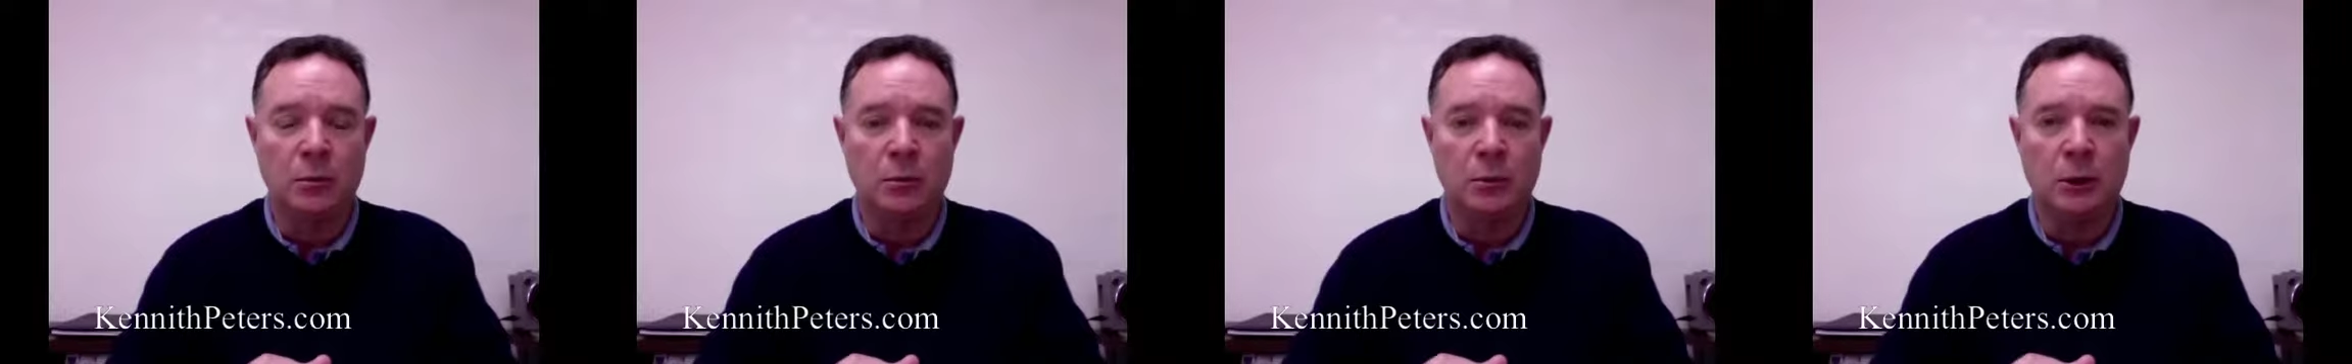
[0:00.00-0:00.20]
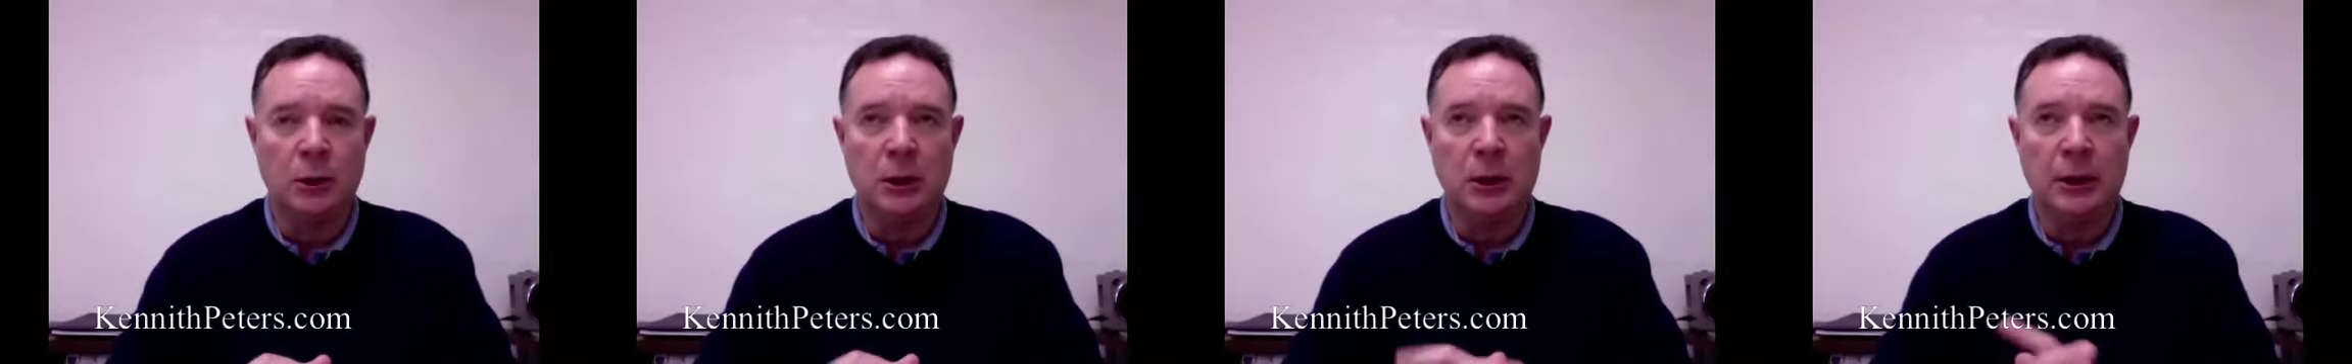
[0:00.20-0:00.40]

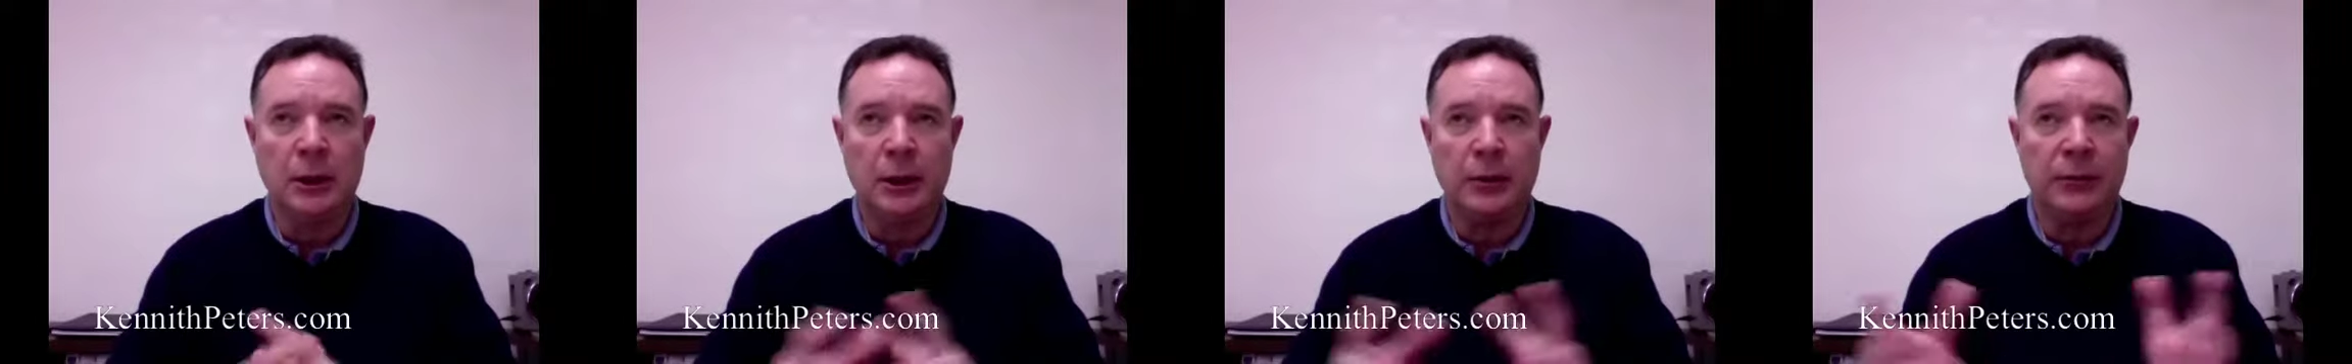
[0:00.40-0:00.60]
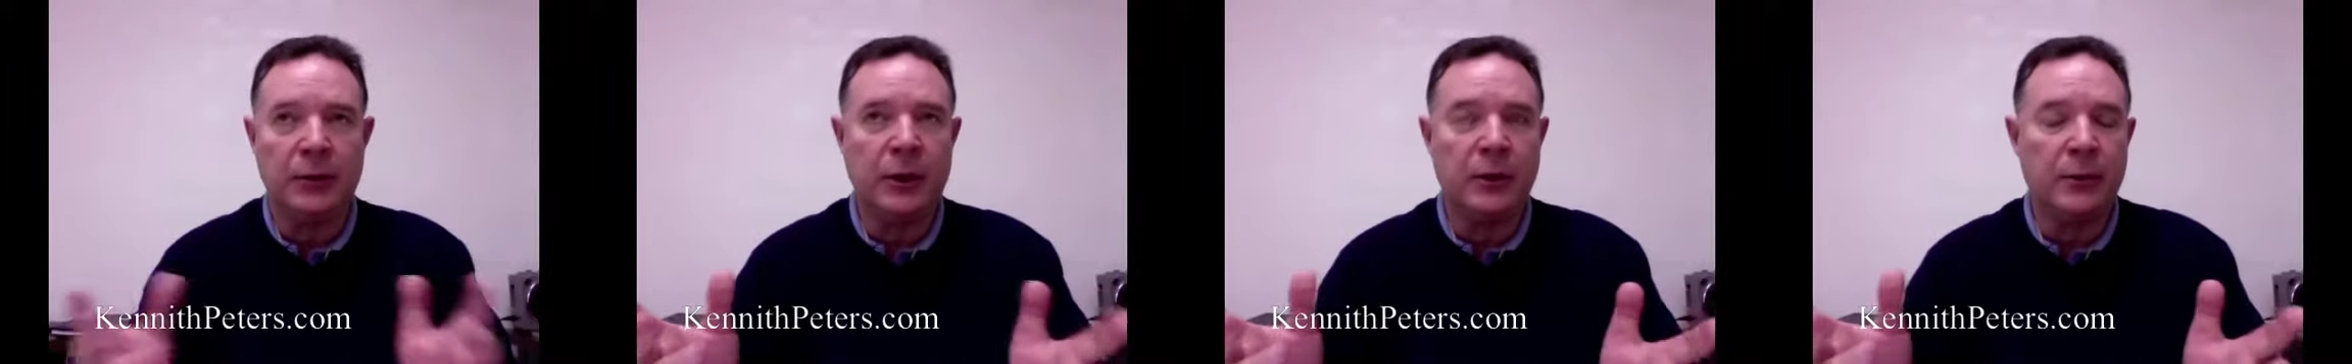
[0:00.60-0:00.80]
in the
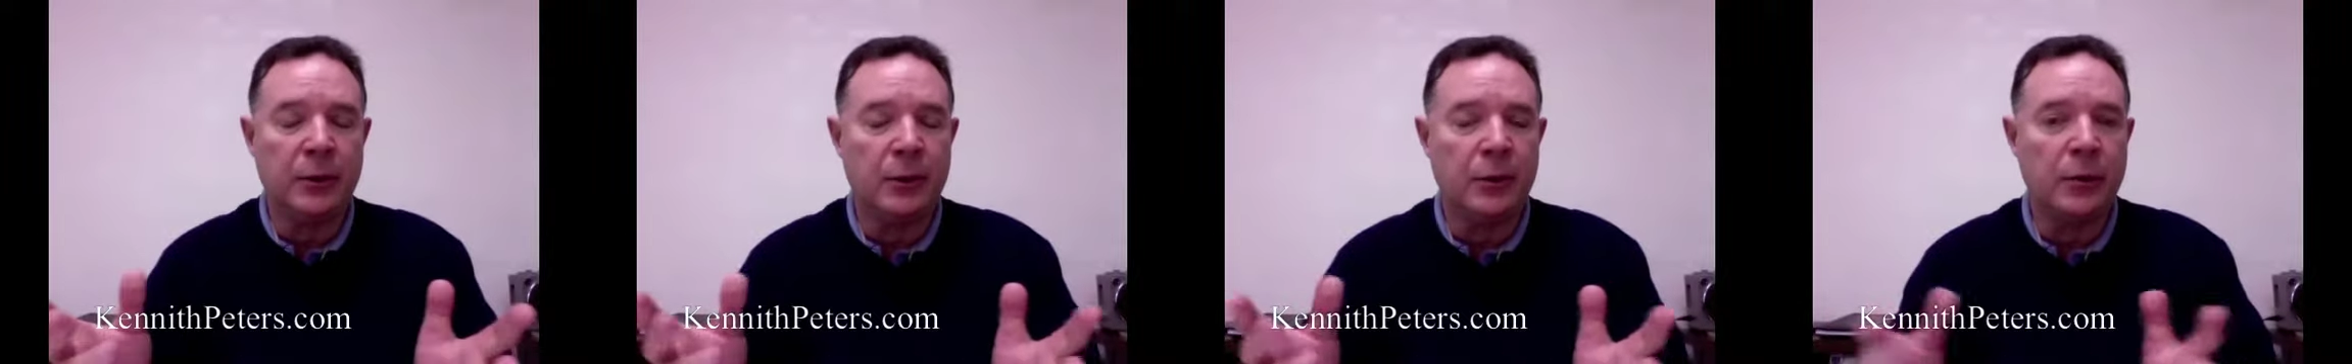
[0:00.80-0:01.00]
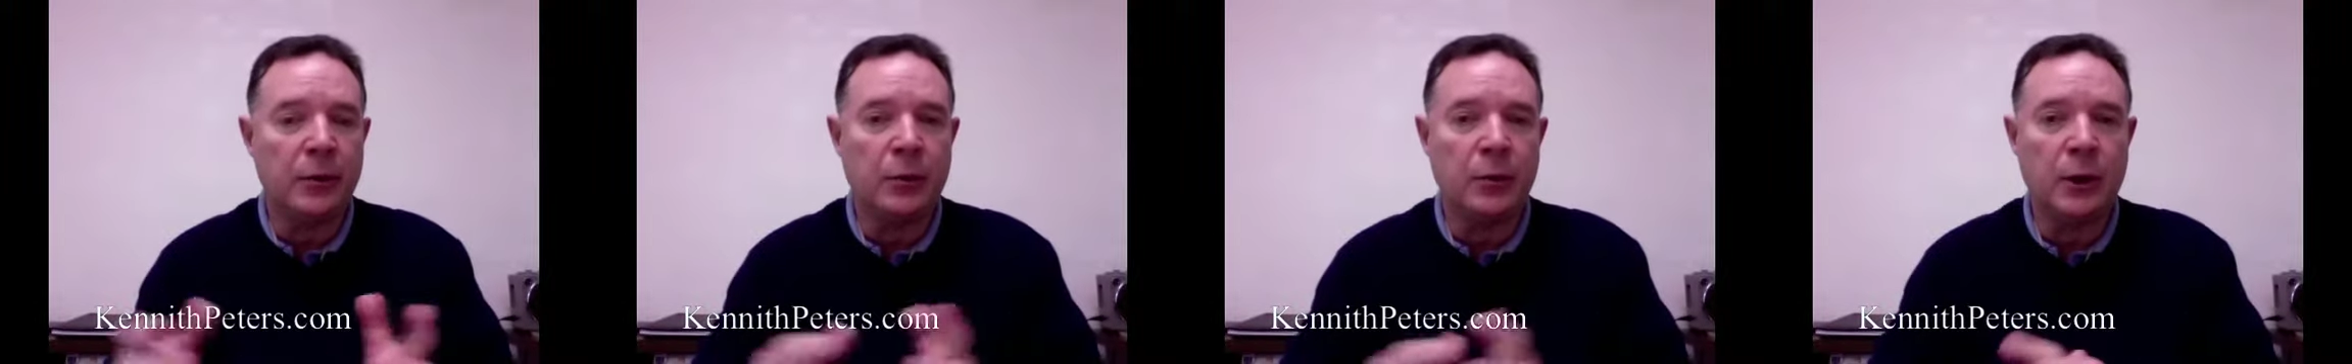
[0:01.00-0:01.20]
event of an
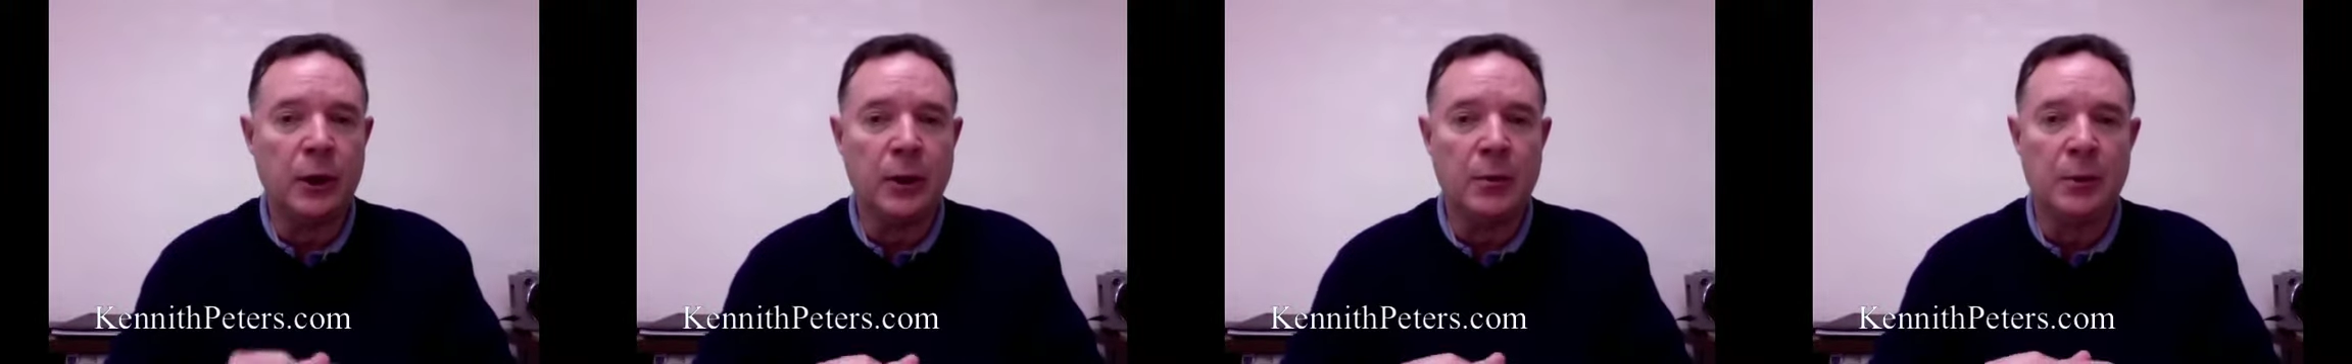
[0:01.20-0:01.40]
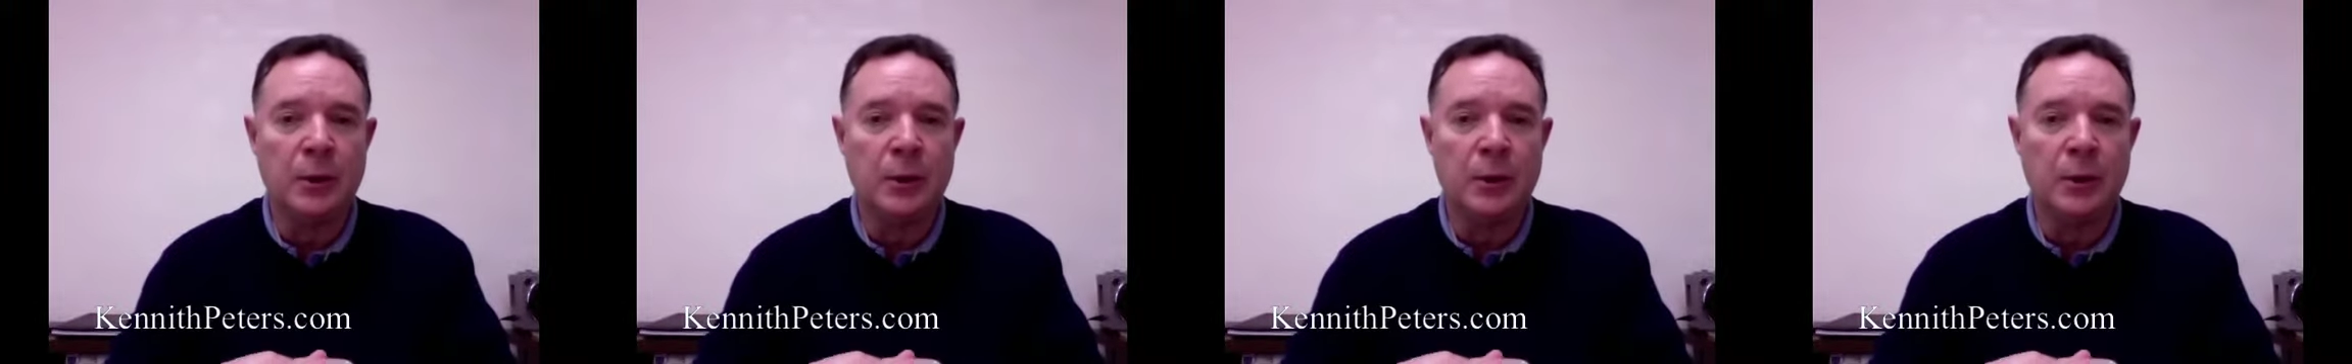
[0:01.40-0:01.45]
earthquake.